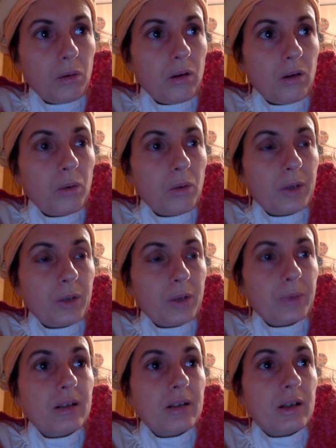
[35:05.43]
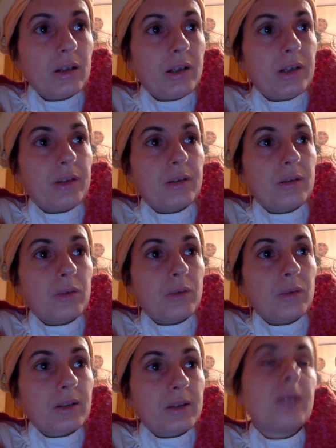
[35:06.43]
what we can learn,
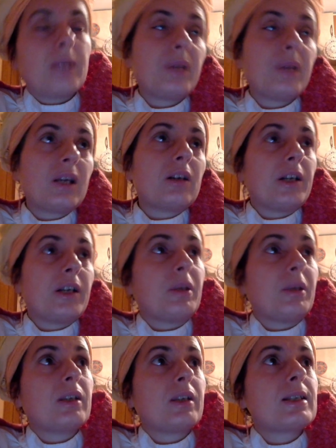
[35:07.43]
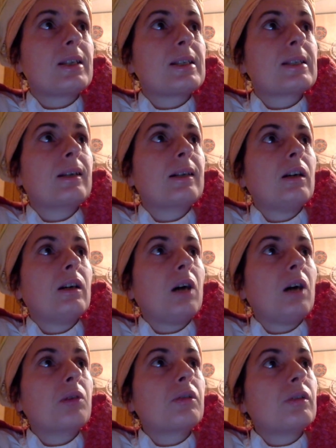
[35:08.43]
what can be learned, I mean, is
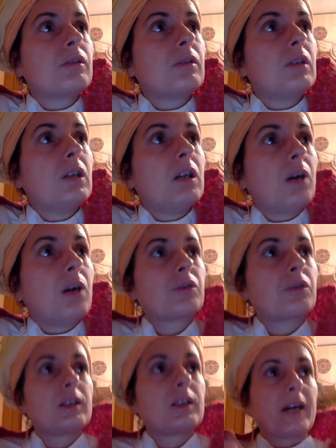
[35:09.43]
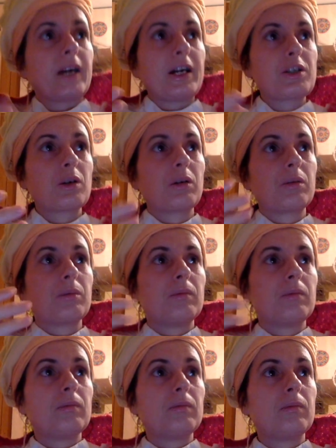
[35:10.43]
how to detach our
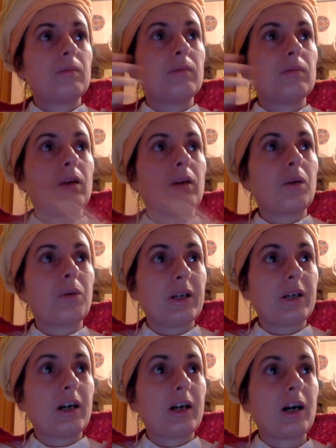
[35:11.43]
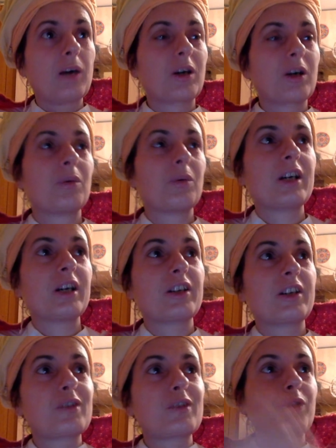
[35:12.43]

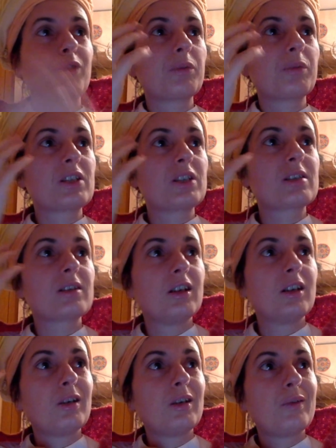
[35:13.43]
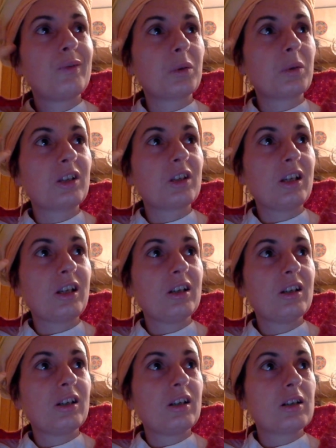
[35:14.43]
awareness from this faulty
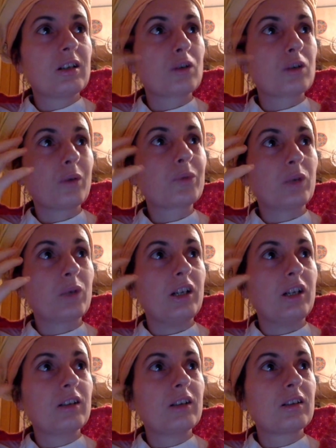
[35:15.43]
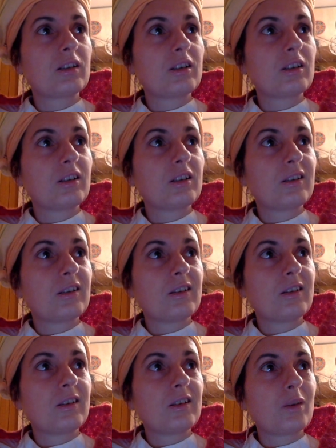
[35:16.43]
software
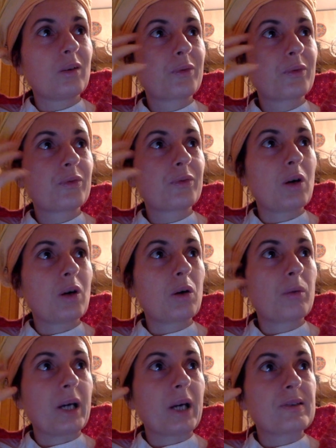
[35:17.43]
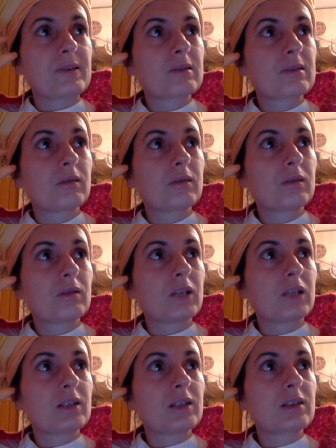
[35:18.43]
of our minds
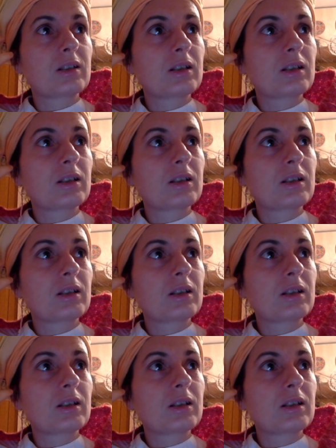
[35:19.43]
that is